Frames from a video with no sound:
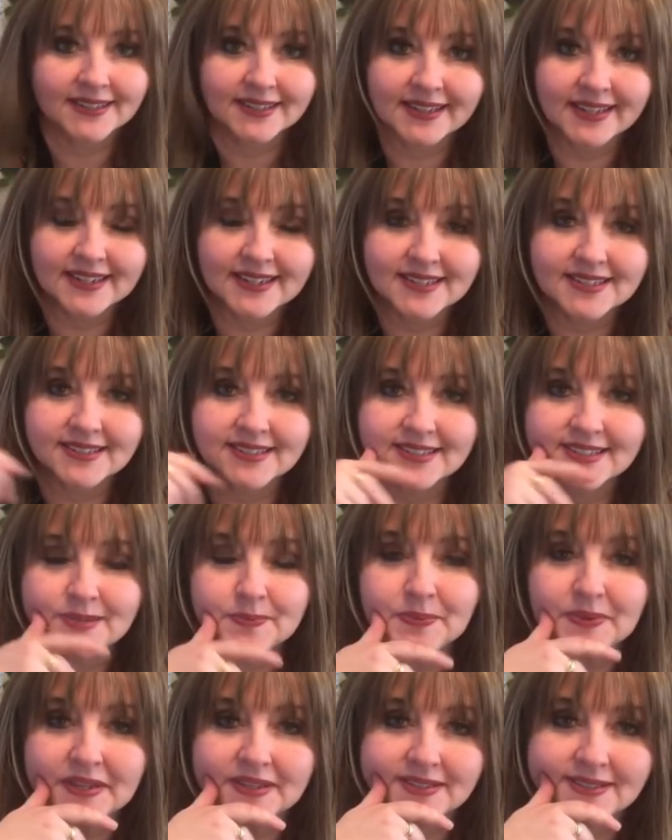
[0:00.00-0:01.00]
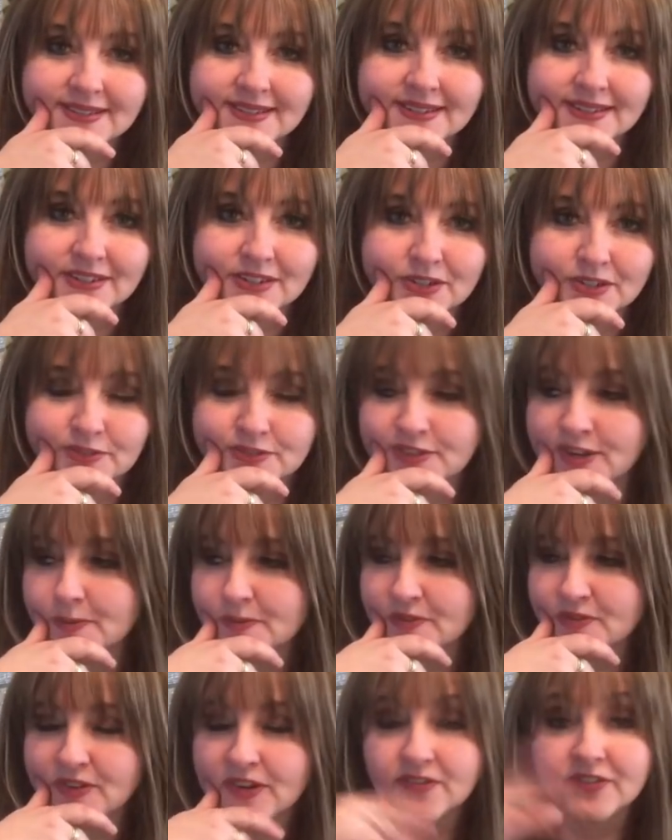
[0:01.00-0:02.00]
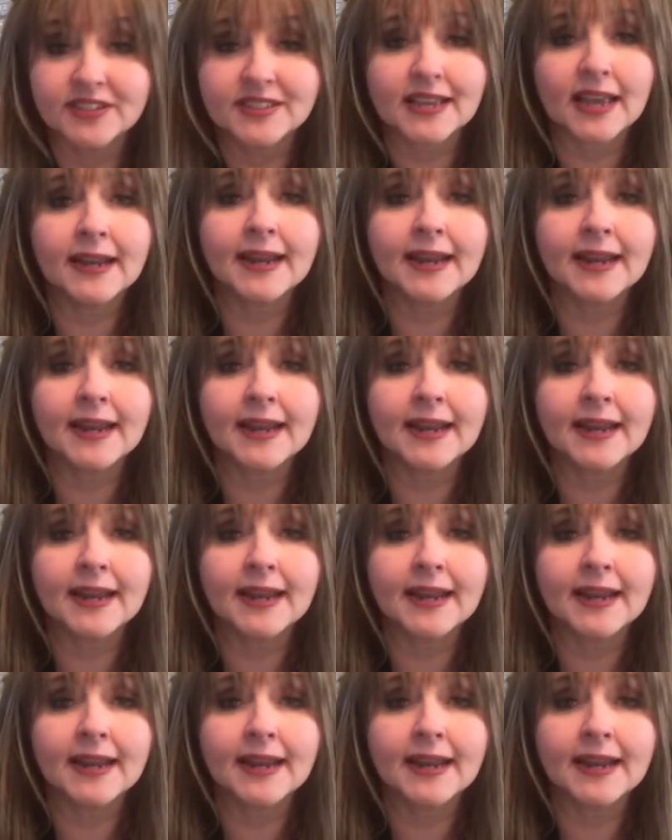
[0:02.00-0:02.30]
I guess it depends on your frame of reference.